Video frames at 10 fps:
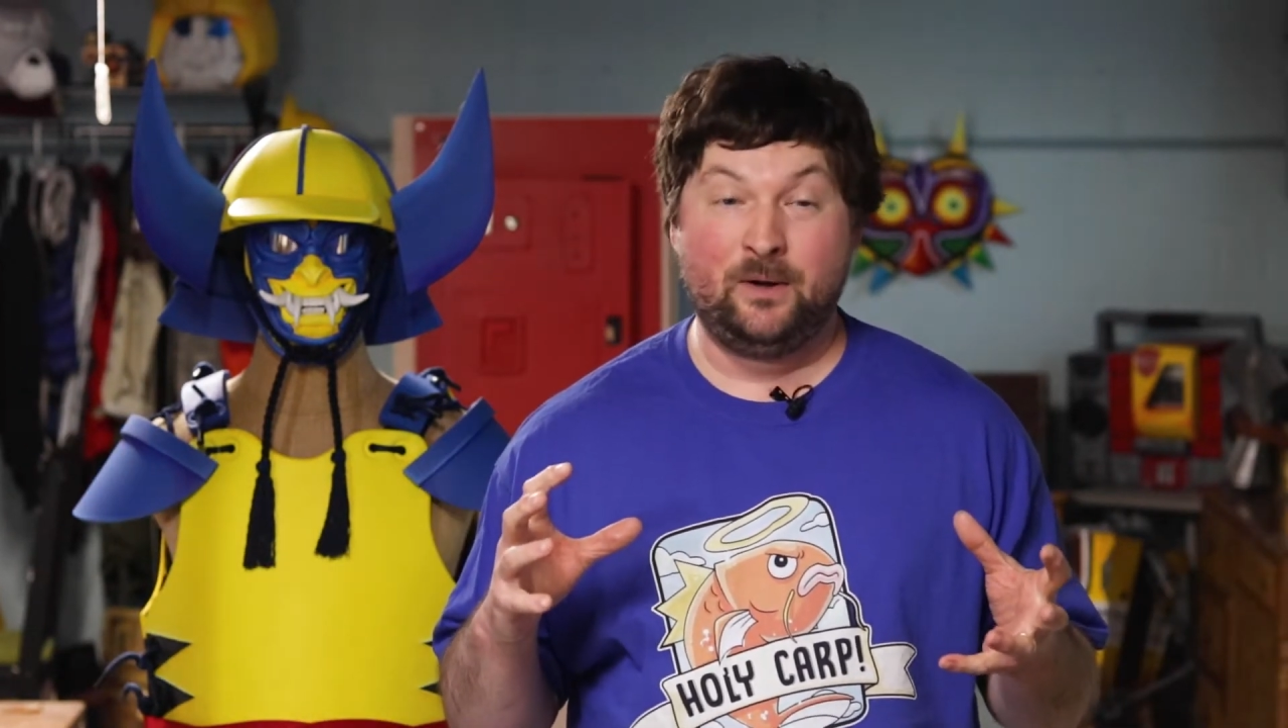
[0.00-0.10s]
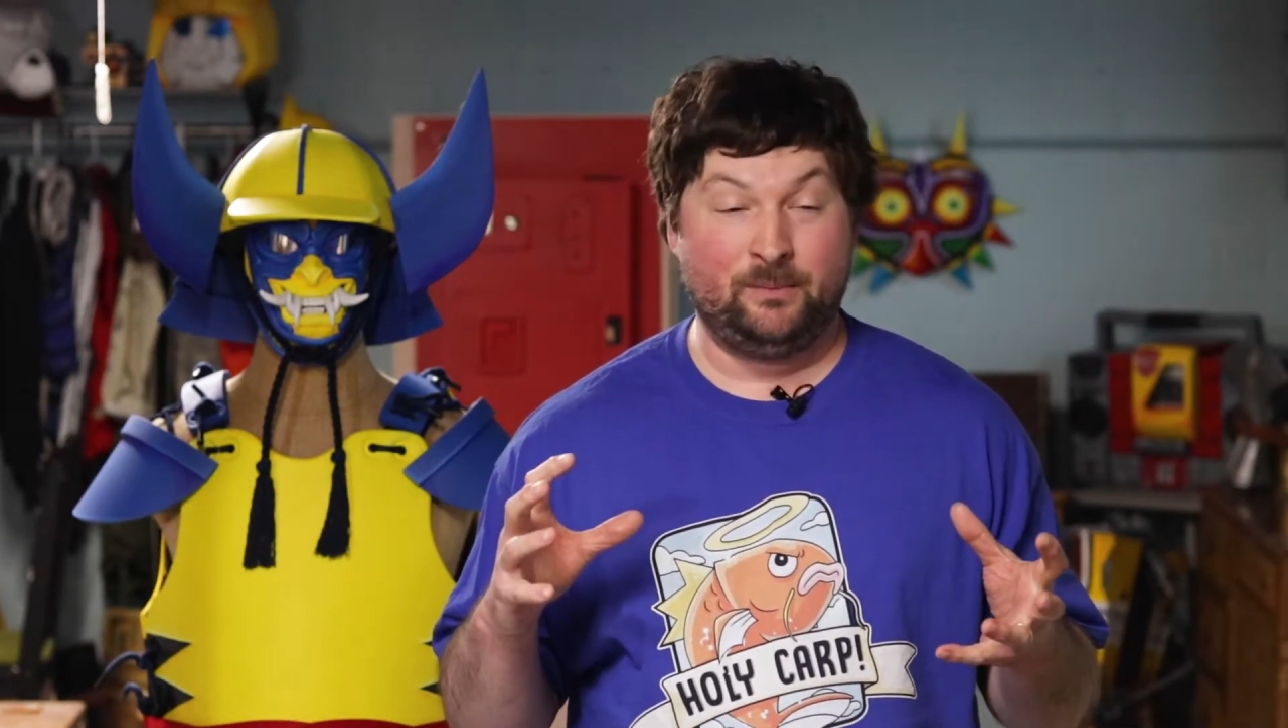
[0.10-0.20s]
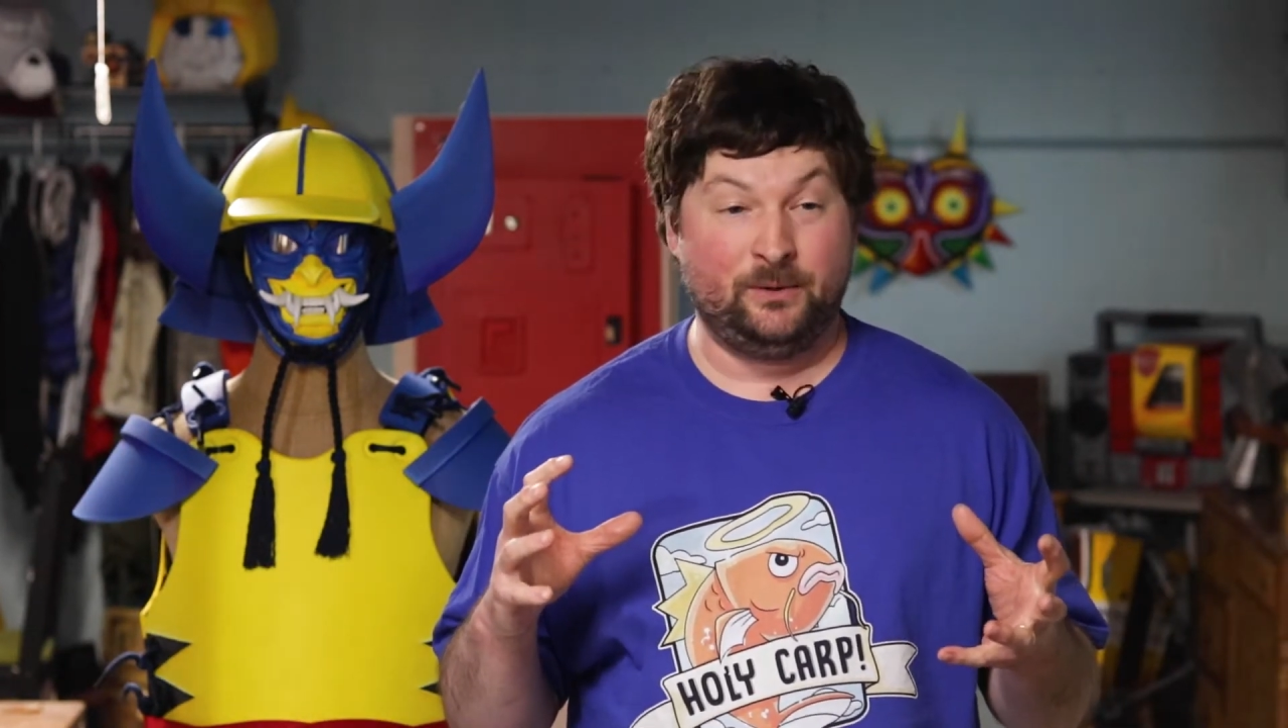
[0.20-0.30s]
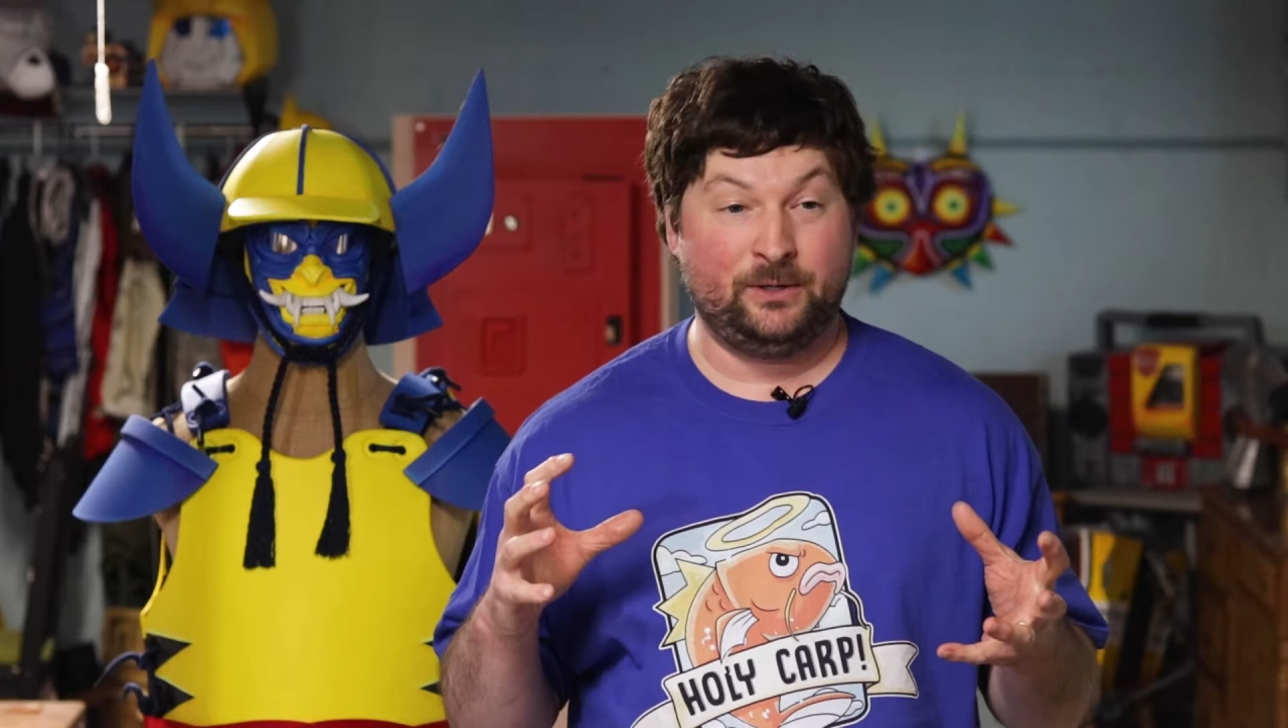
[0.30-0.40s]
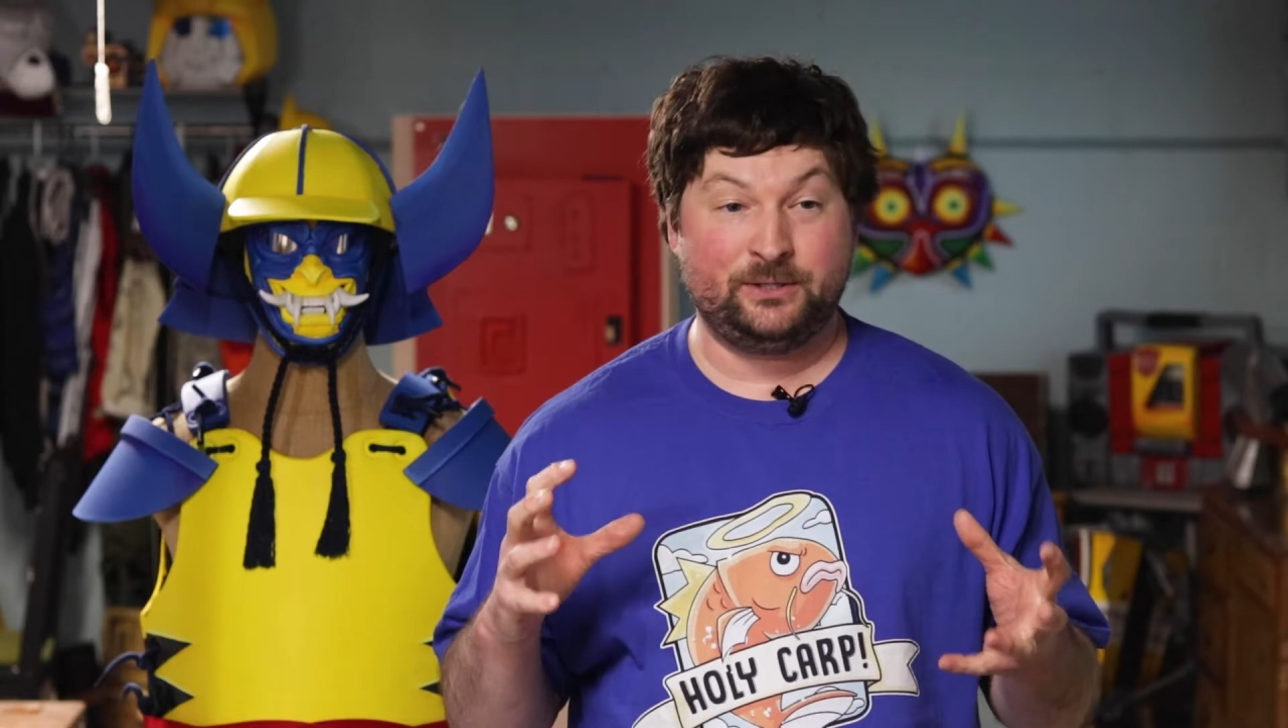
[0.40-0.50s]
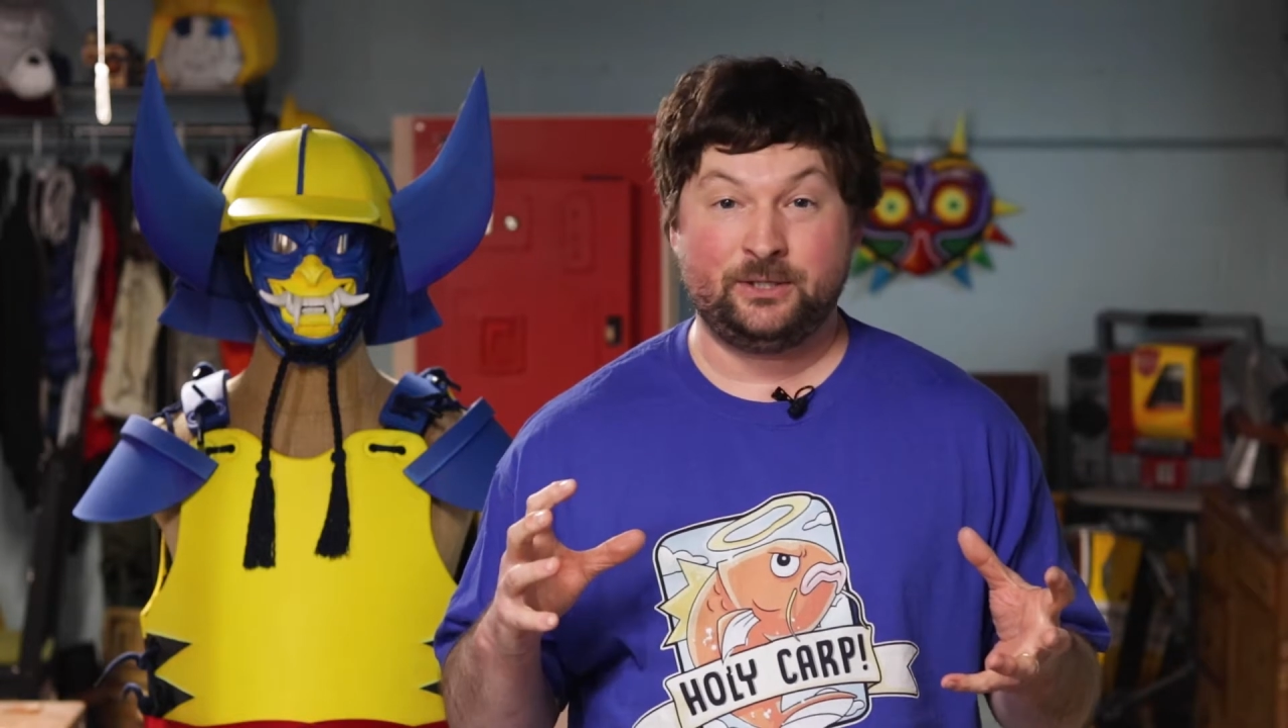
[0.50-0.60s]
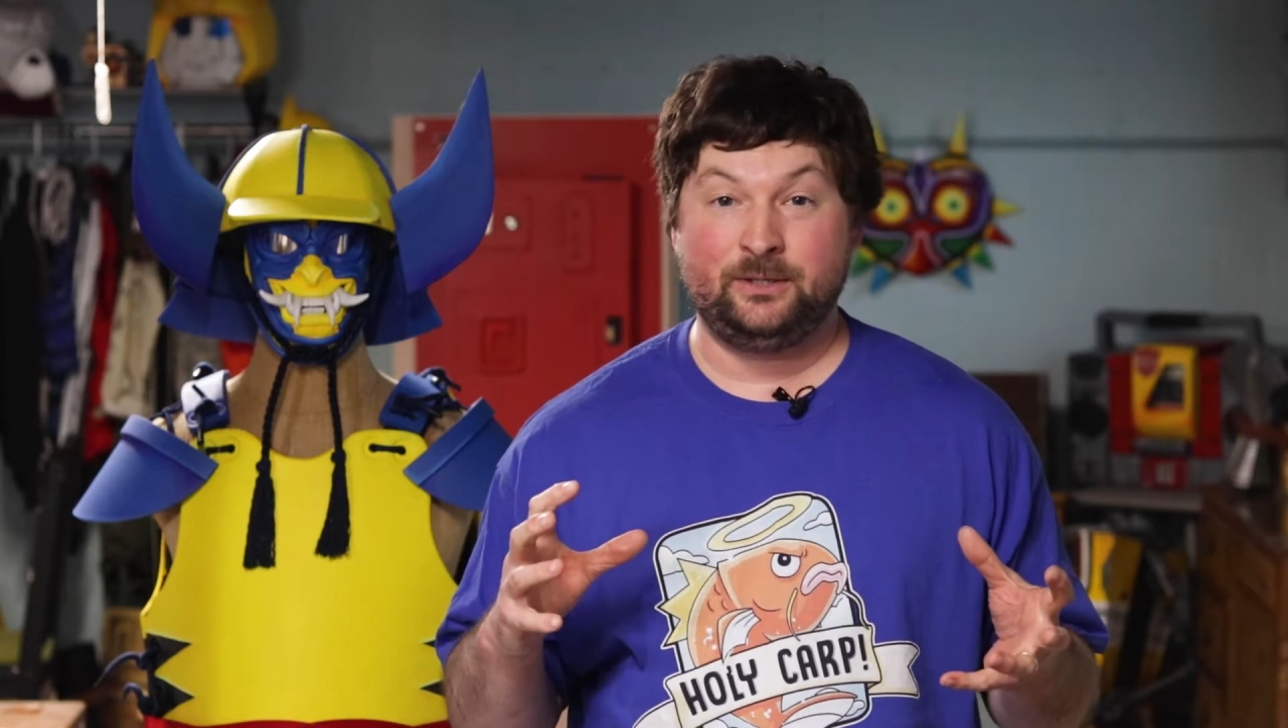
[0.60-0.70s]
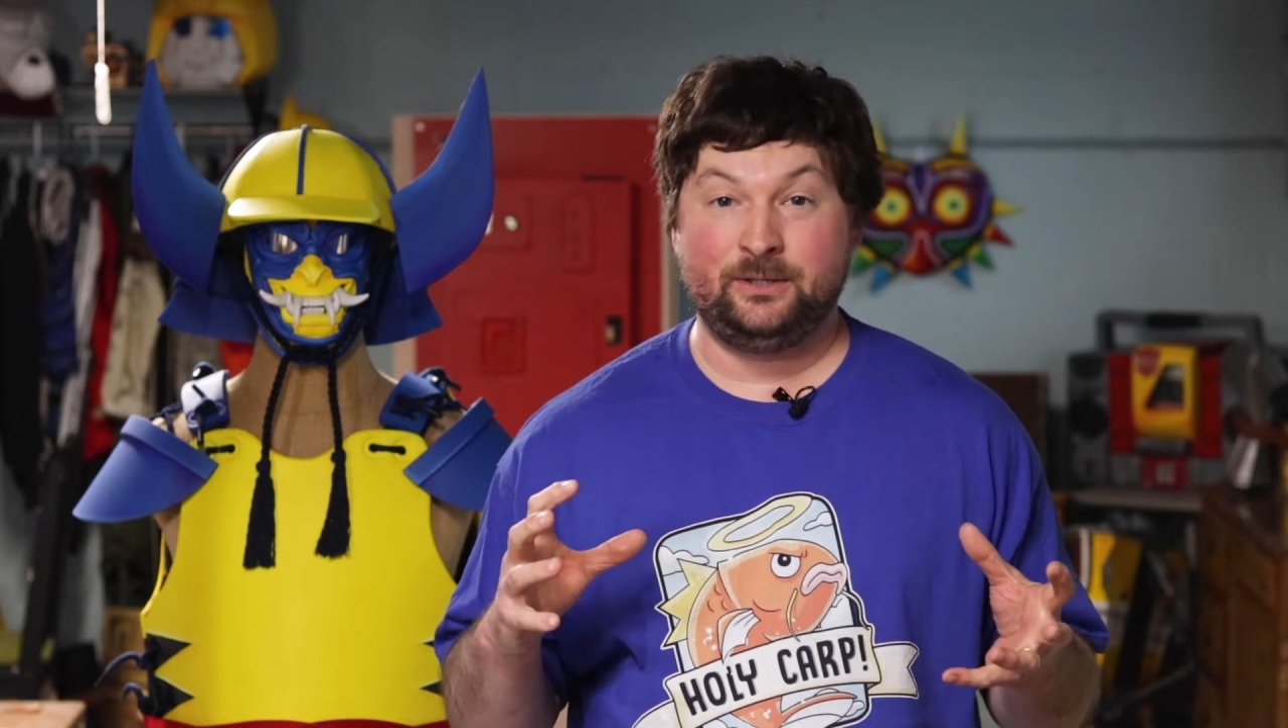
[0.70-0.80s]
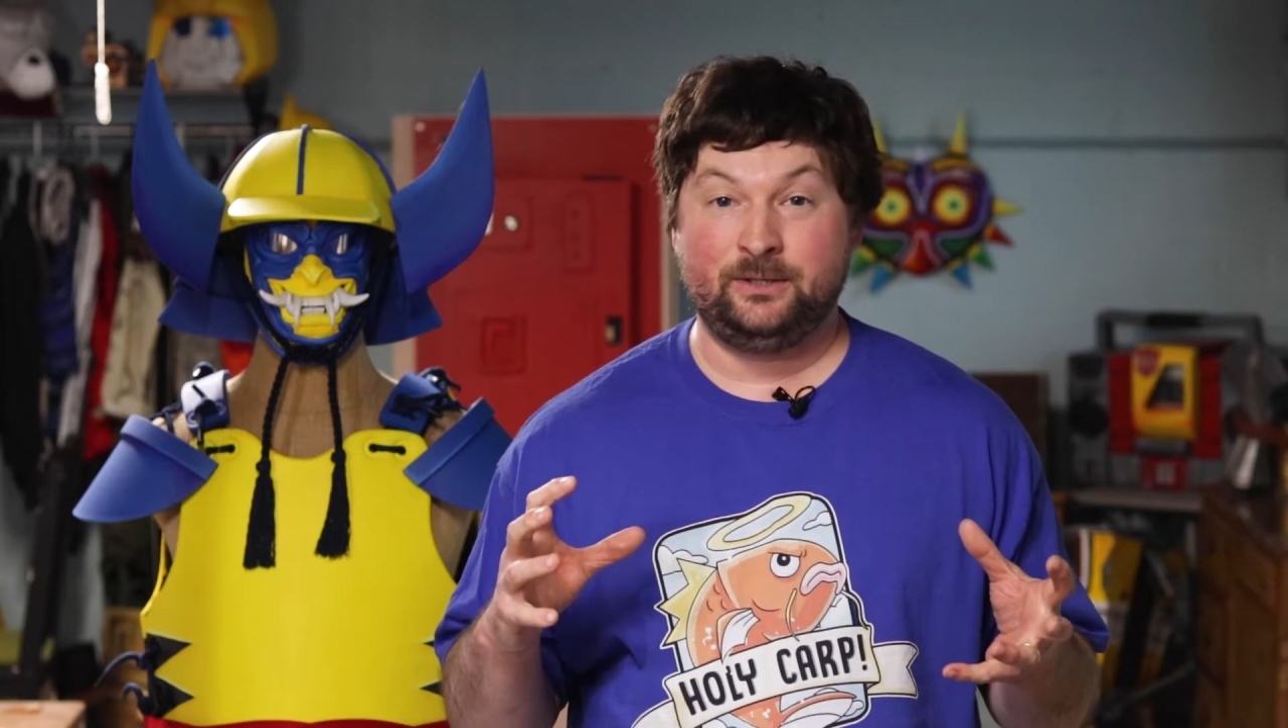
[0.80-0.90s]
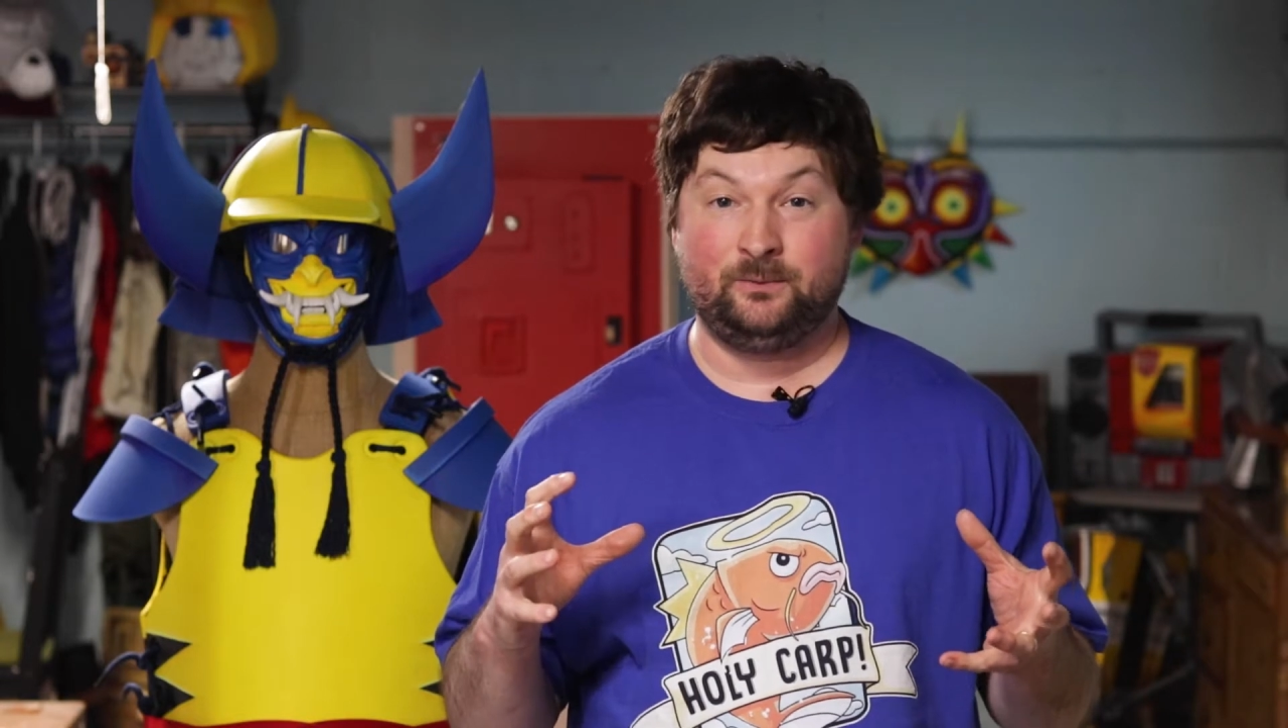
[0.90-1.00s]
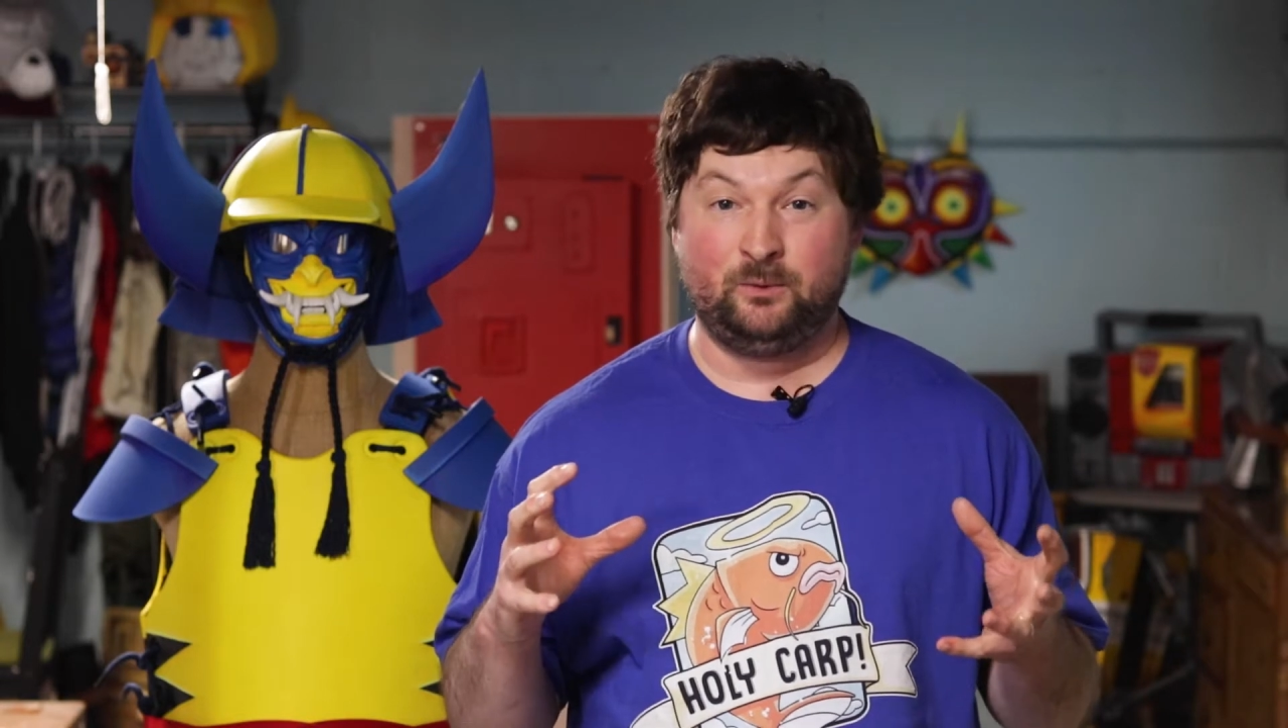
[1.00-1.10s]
I'm going to turn